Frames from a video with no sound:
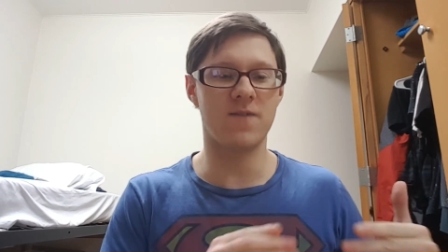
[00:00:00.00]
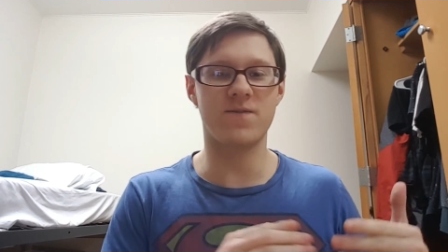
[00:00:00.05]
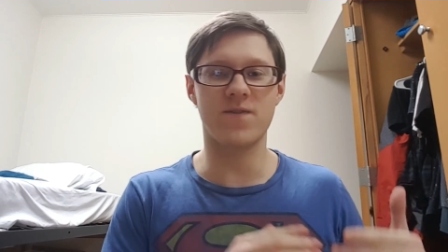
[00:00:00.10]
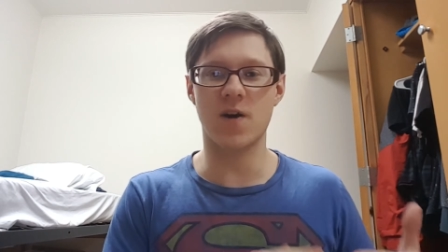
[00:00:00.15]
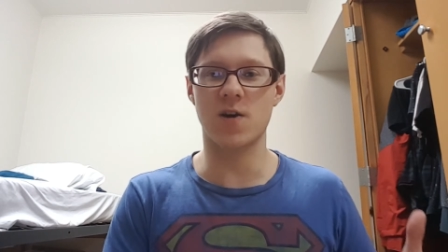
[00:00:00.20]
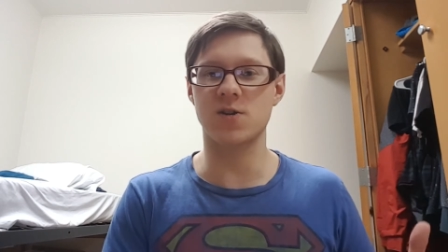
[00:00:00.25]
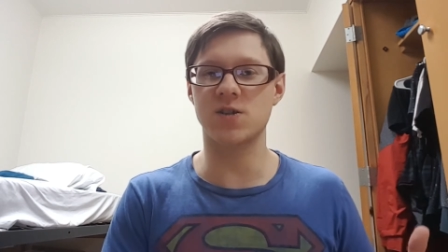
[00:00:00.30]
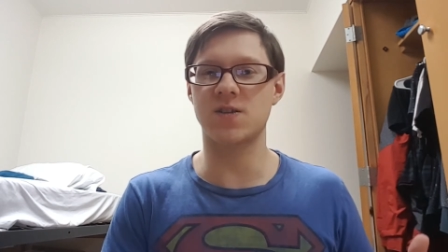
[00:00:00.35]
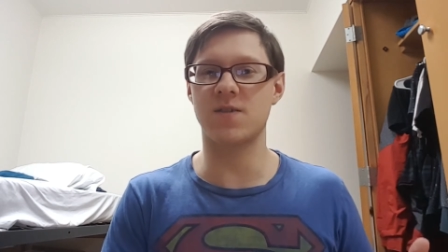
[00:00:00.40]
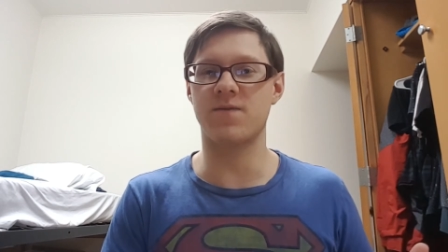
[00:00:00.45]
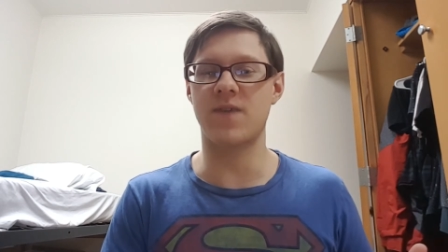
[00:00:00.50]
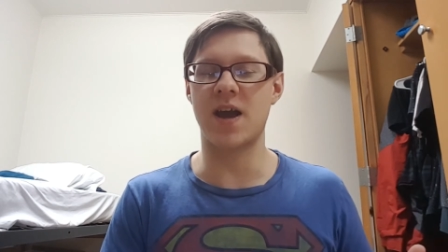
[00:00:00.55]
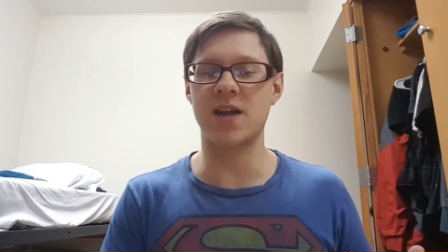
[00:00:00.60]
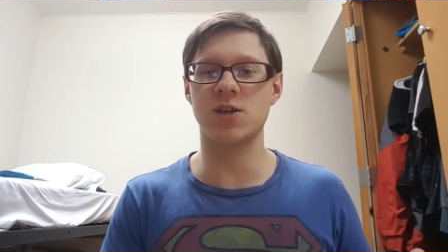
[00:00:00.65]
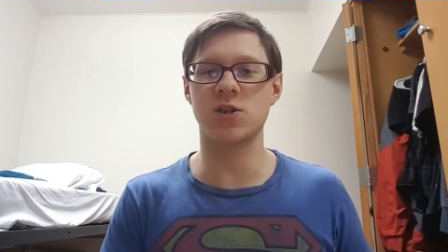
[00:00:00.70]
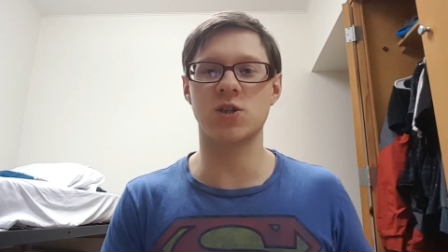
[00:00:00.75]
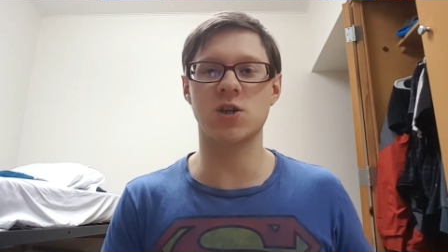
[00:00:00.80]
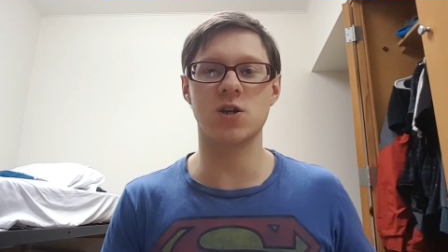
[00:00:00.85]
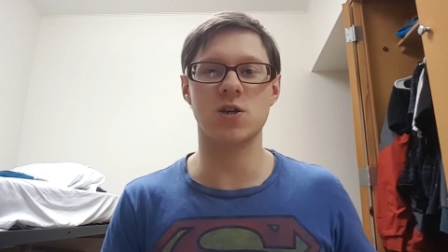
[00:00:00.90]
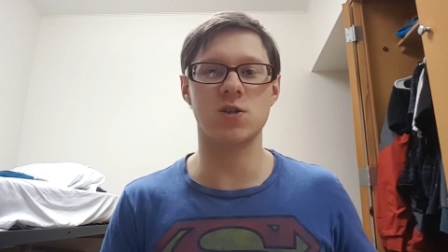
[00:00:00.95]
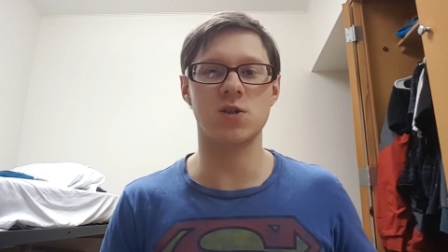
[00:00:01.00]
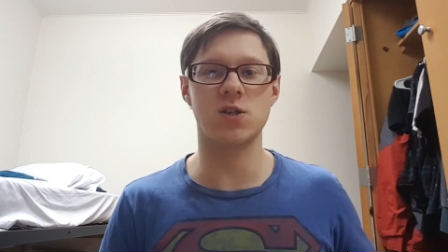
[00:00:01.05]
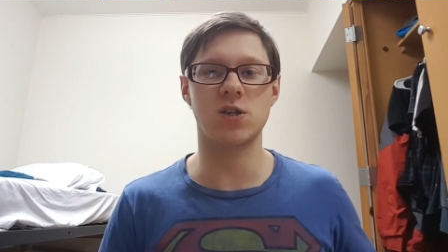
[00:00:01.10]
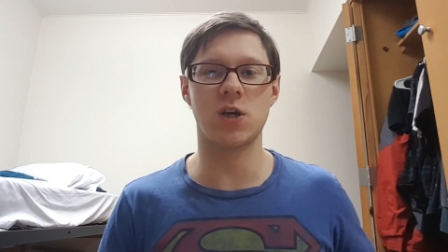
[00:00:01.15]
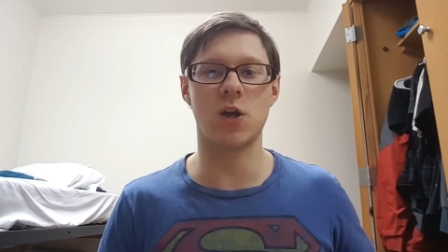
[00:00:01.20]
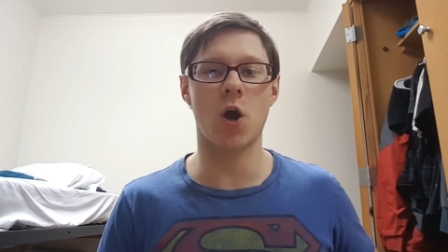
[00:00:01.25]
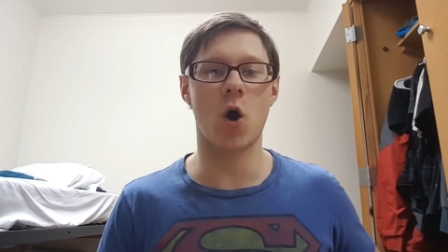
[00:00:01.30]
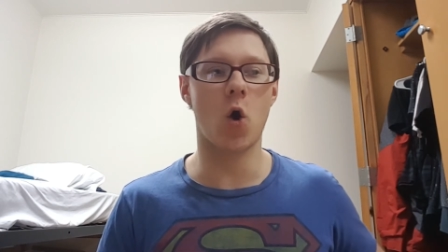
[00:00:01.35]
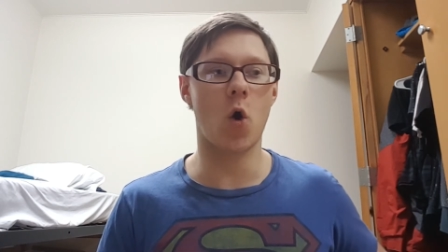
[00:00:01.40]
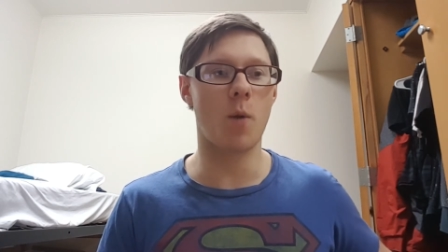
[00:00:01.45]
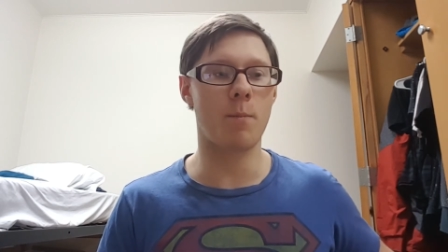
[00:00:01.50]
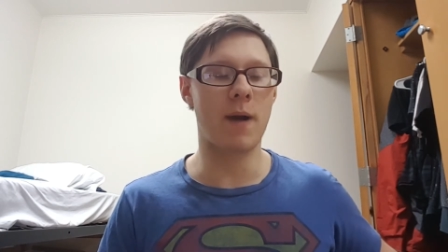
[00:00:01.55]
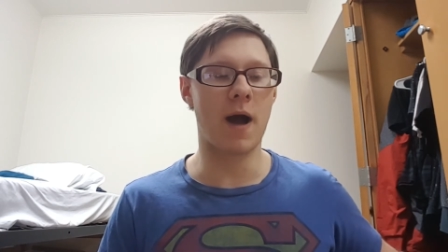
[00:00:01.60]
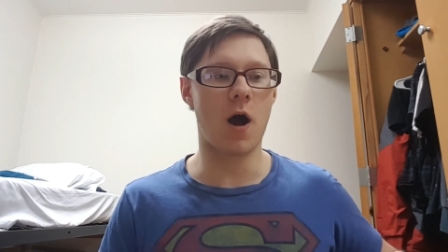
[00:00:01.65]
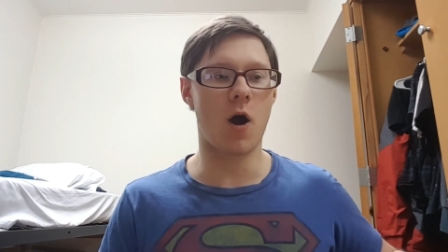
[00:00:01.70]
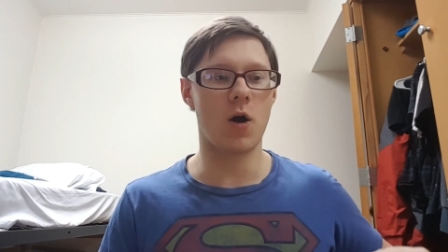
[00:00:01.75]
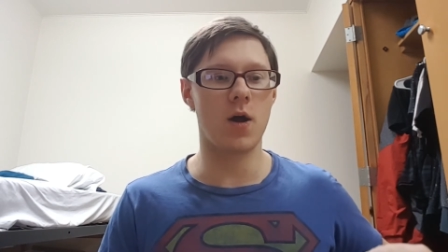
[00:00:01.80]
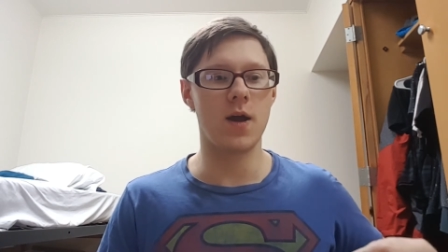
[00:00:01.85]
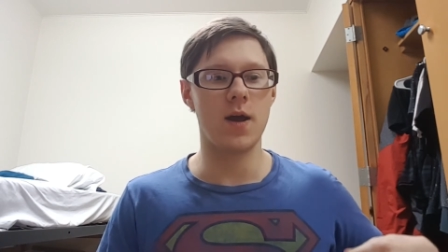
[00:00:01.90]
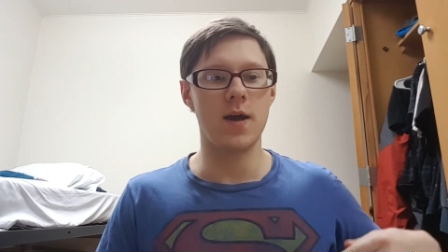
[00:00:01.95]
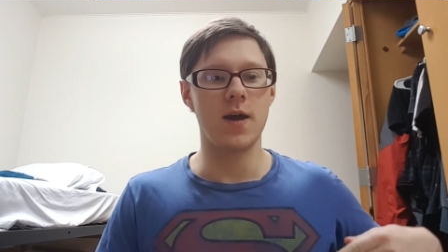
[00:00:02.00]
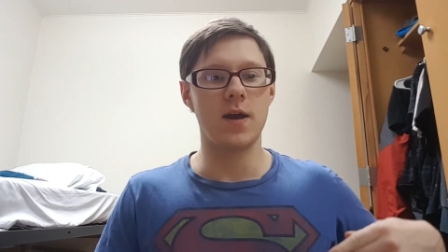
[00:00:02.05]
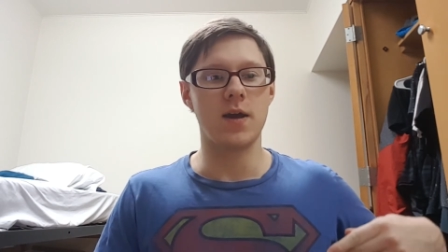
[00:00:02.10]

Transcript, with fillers: first Avengers, you know, about,